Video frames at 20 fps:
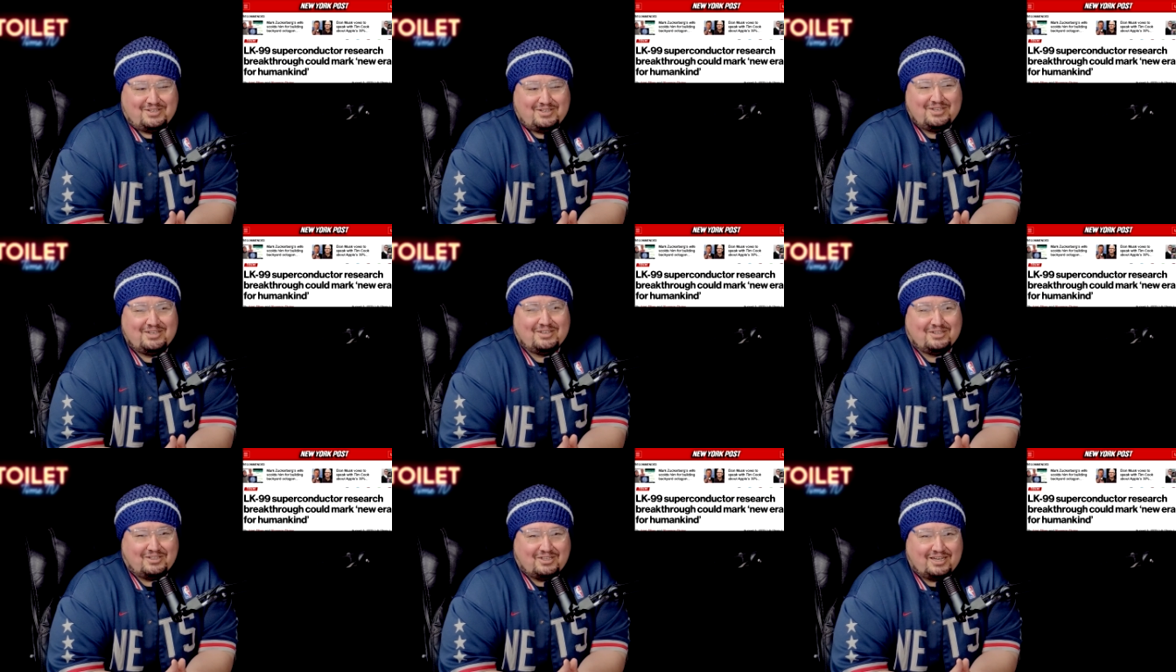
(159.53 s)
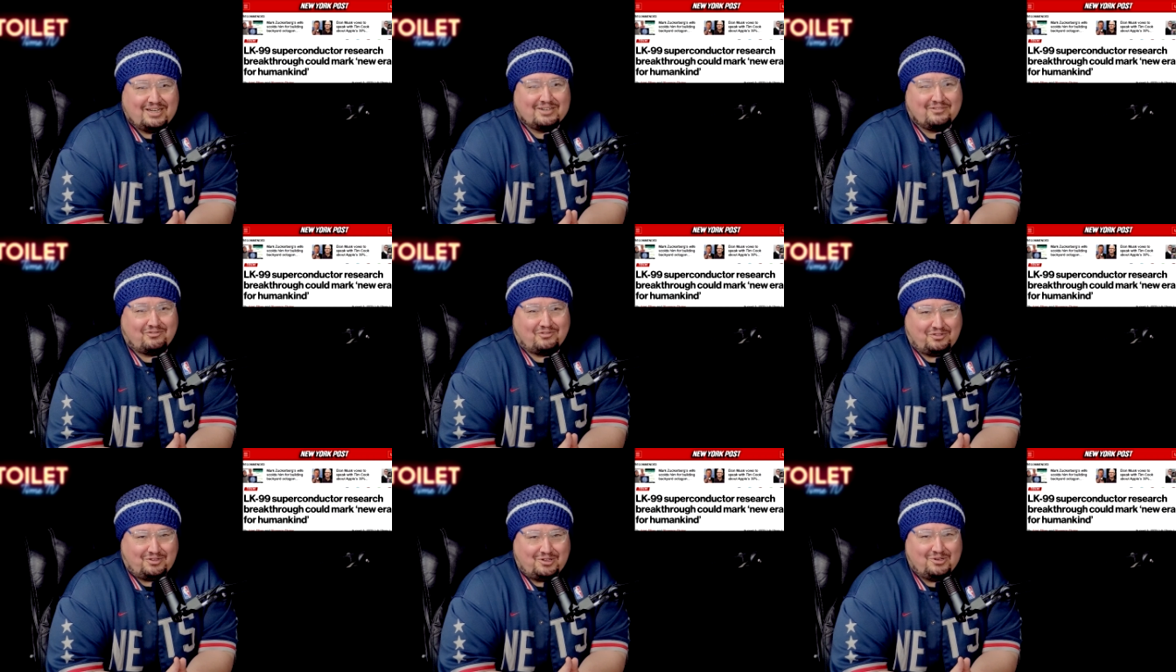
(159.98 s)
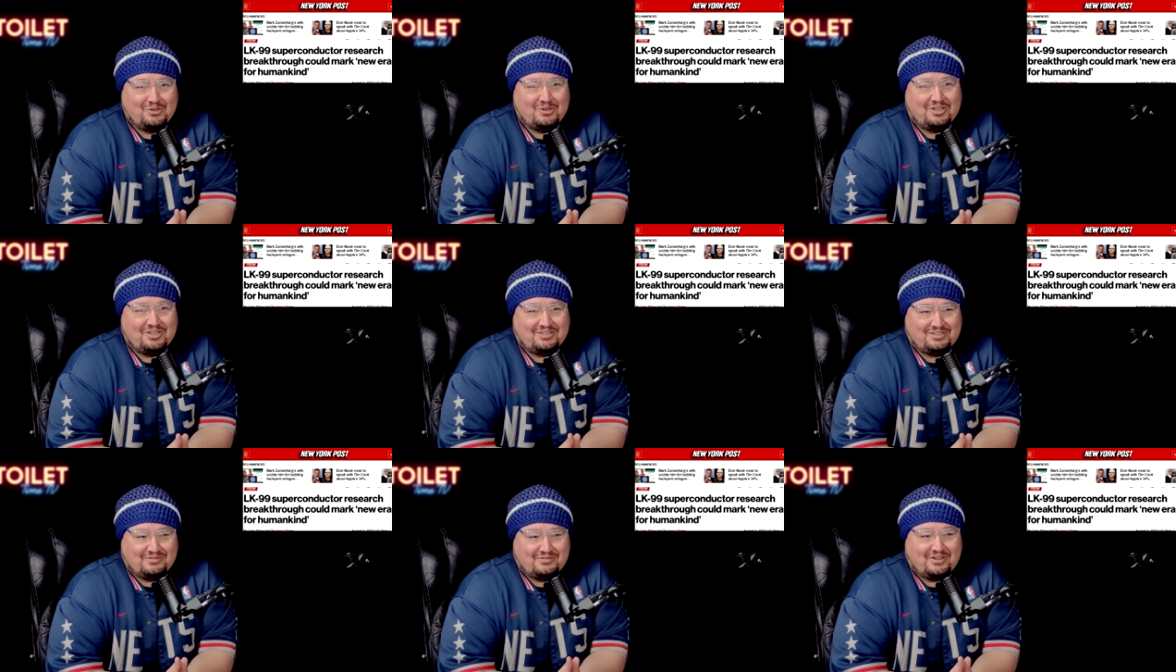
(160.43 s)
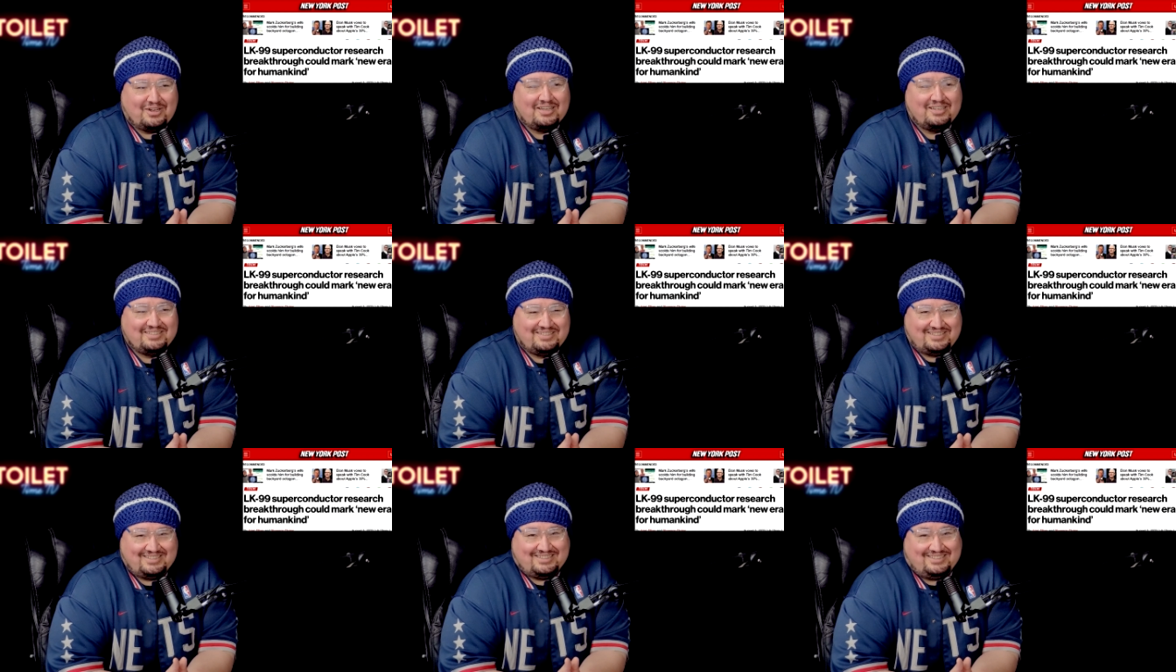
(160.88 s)
see a lot of floating
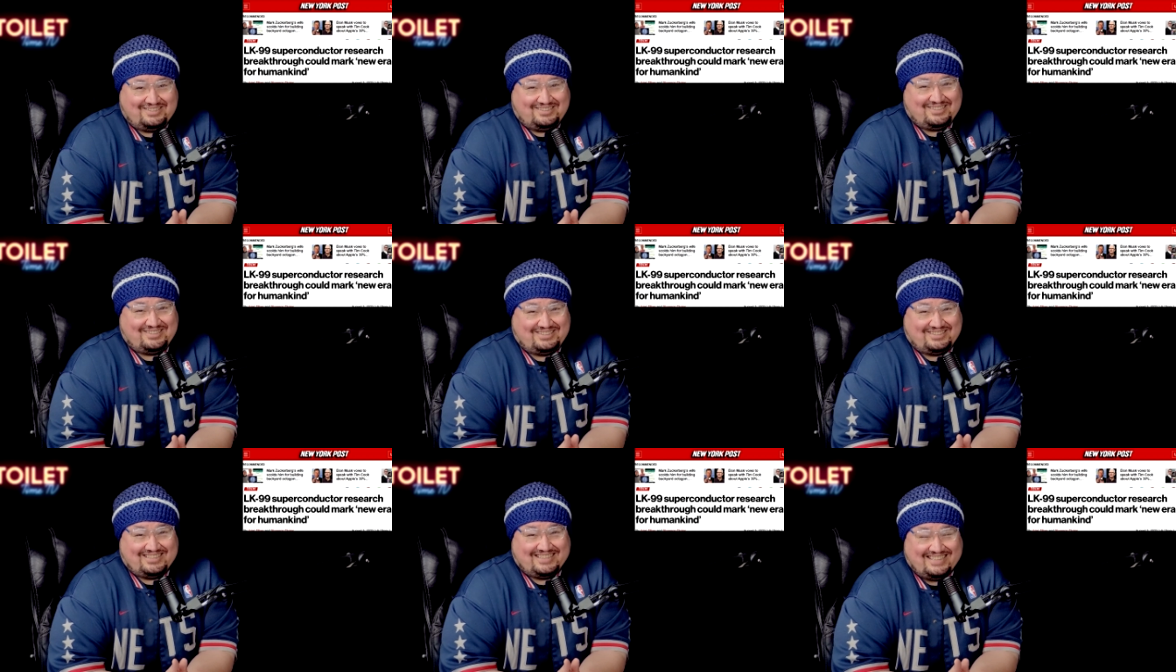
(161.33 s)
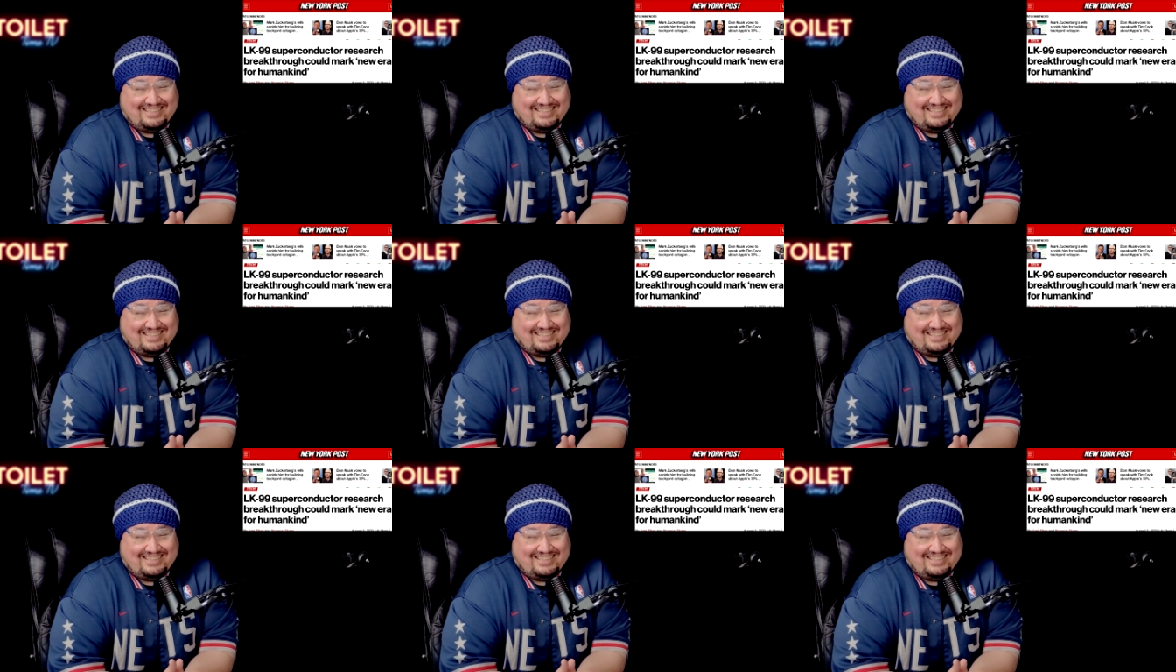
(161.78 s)
devices.